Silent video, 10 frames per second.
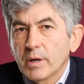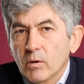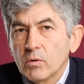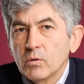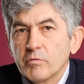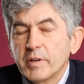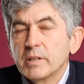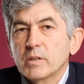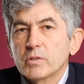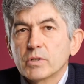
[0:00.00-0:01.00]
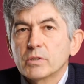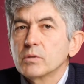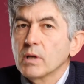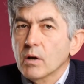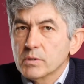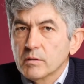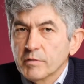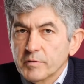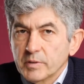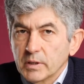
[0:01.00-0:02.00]
Barolo Vintage
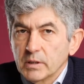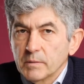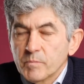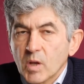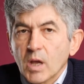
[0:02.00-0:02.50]
2015.